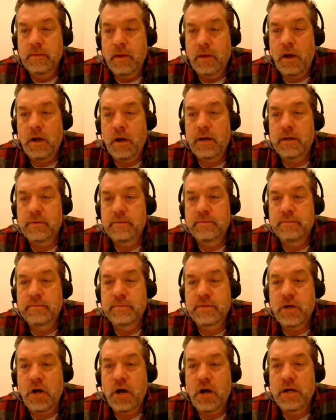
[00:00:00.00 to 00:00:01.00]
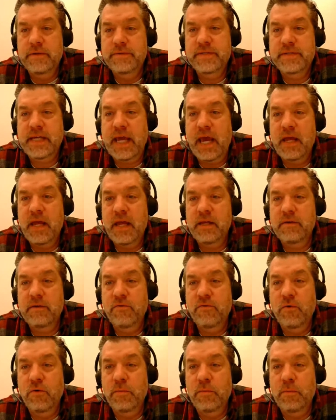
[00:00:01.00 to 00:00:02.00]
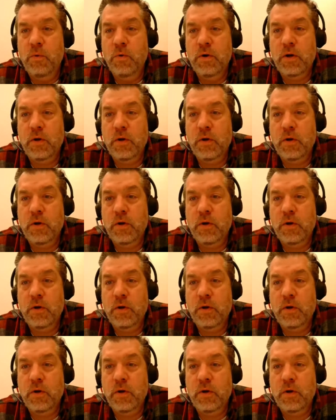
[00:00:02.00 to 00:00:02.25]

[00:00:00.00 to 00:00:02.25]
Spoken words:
All right, sorry, scanning for more